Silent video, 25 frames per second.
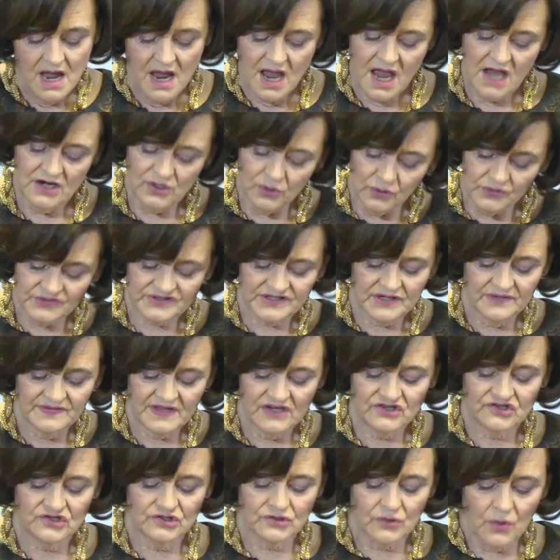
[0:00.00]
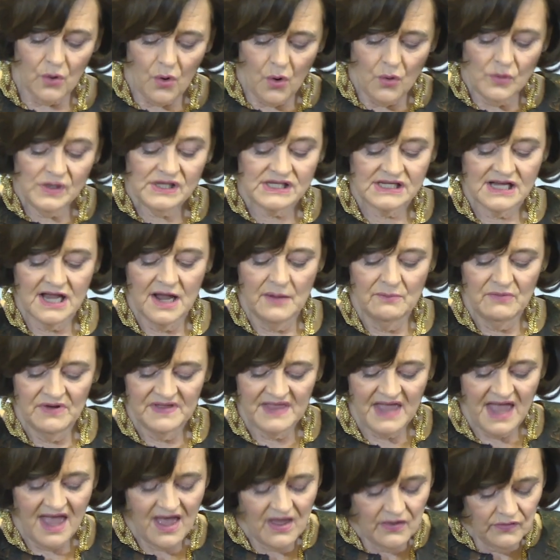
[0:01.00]
And also, they should always come with
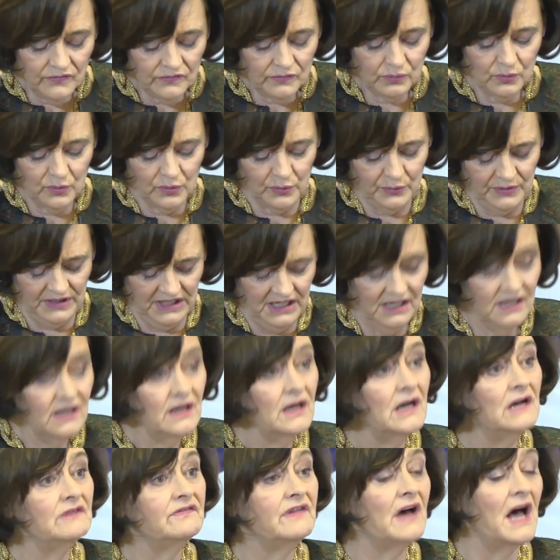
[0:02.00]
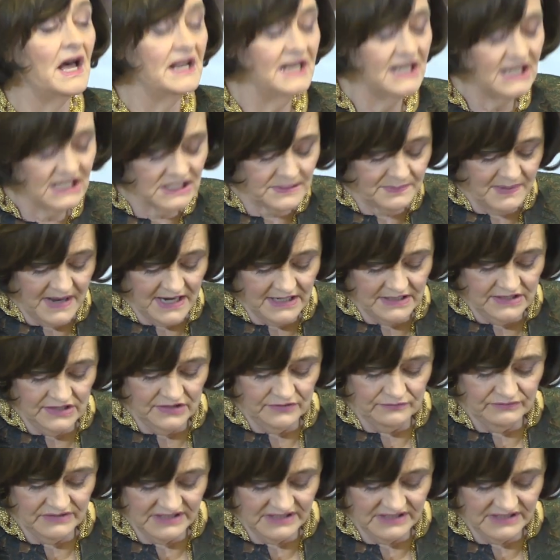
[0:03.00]
a health warning of unexpected